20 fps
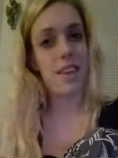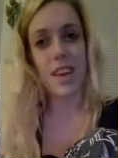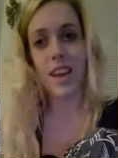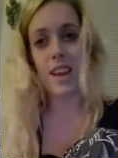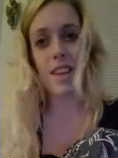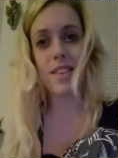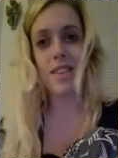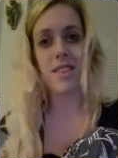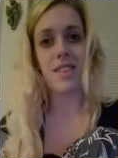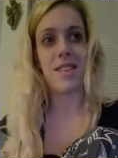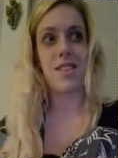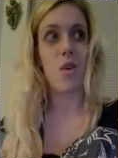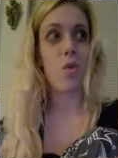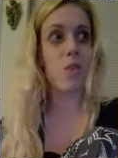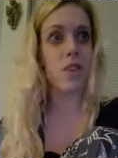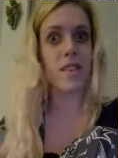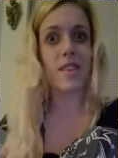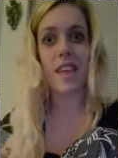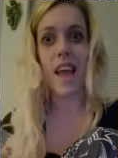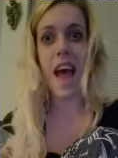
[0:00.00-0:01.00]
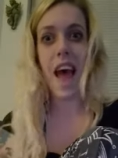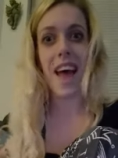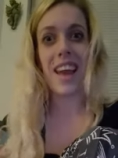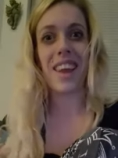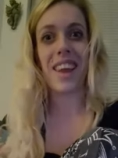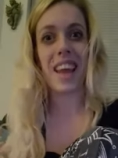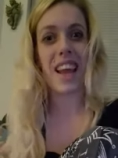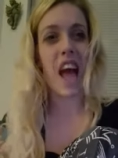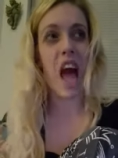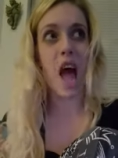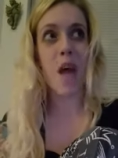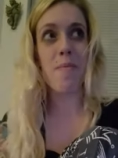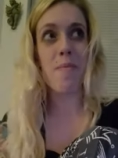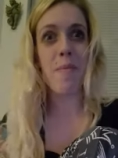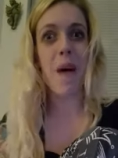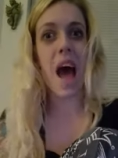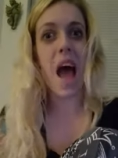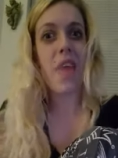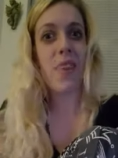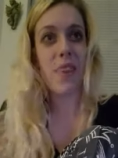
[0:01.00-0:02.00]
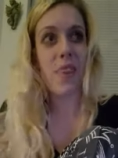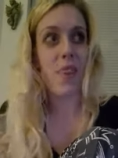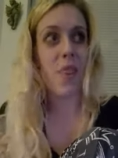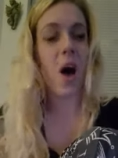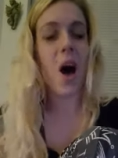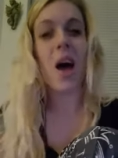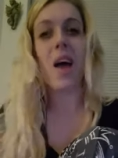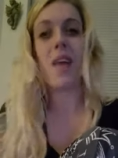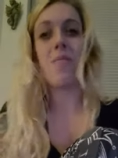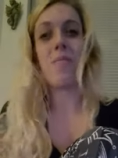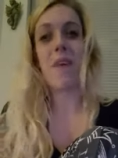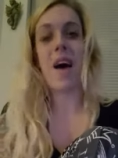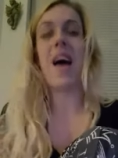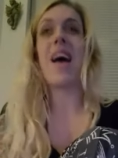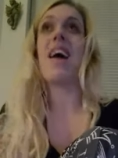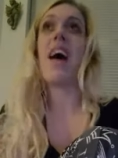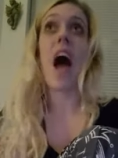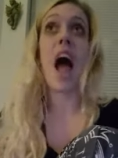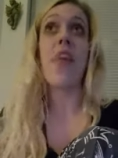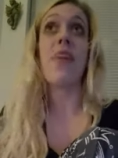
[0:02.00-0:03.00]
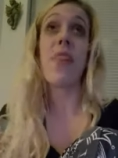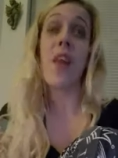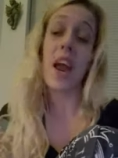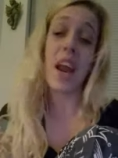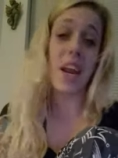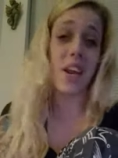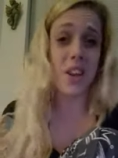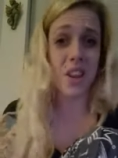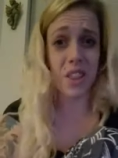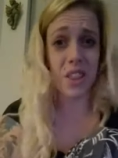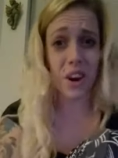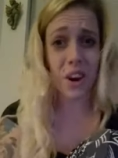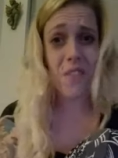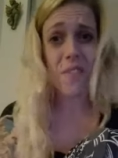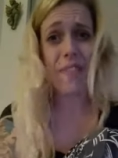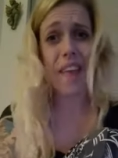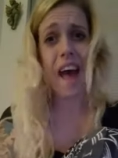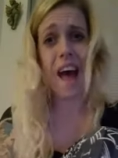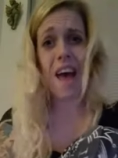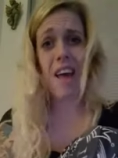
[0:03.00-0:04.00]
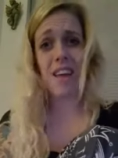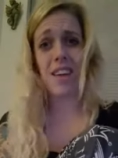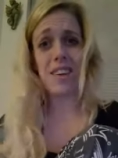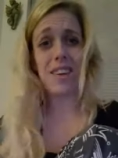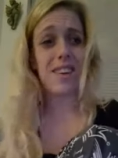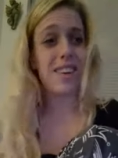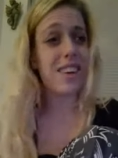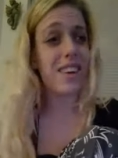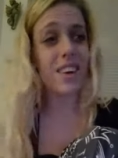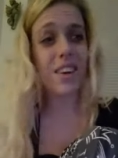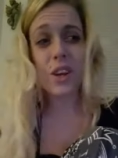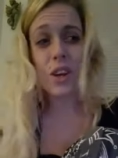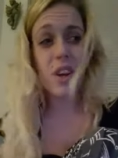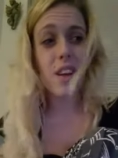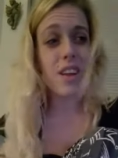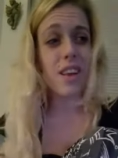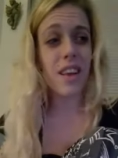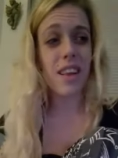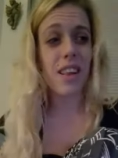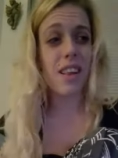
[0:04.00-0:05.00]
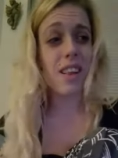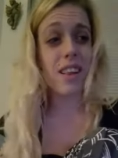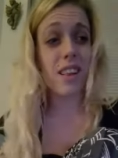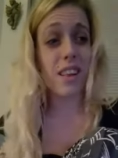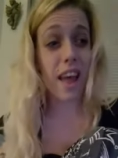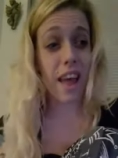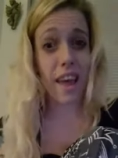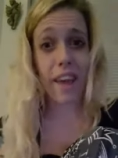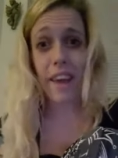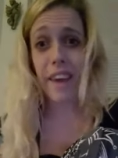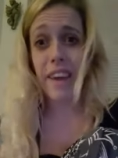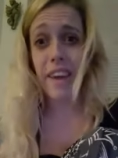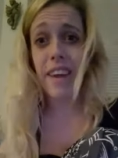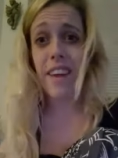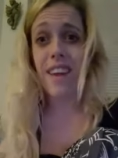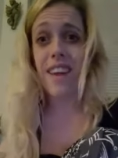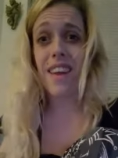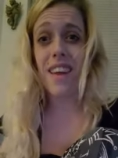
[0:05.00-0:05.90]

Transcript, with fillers: It's so sad. Like I'm I thought I thought I deserved that. Like